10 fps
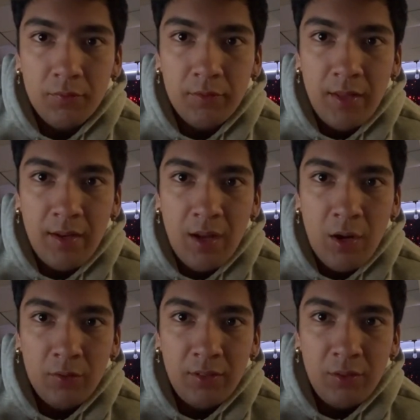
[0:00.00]
Then
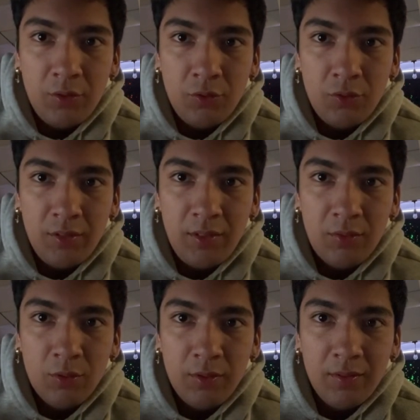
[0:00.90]
how did you see
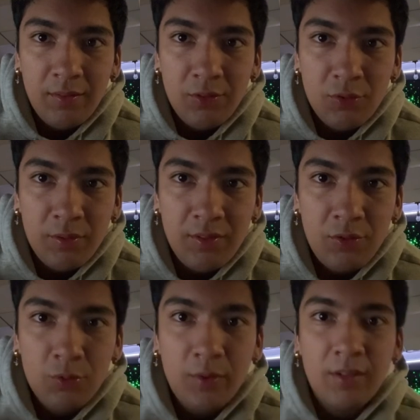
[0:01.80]
Chris
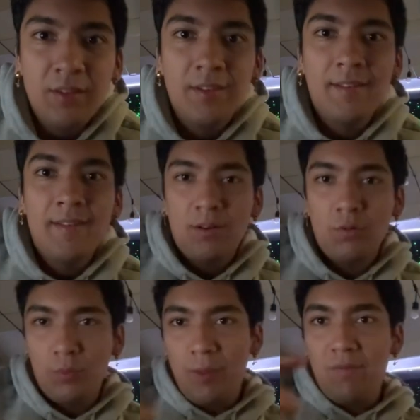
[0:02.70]
Street's Twitter?
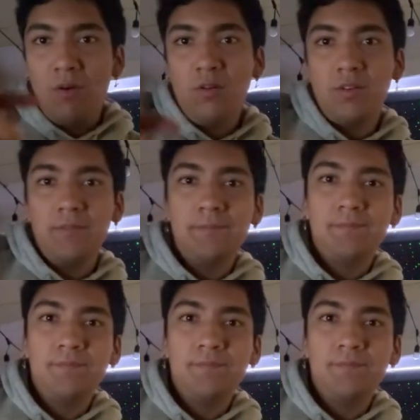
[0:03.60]
Oh, with my phone.